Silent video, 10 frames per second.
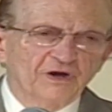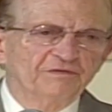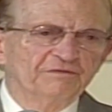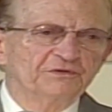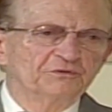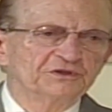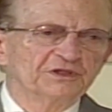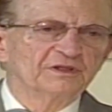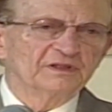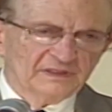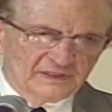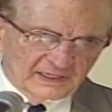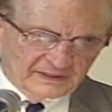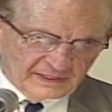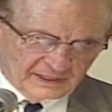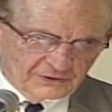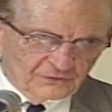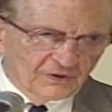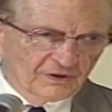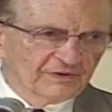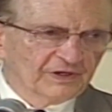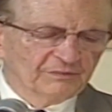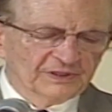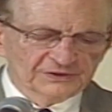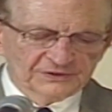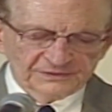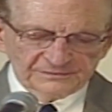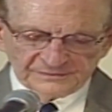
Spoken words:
of the future. I thank you all very much.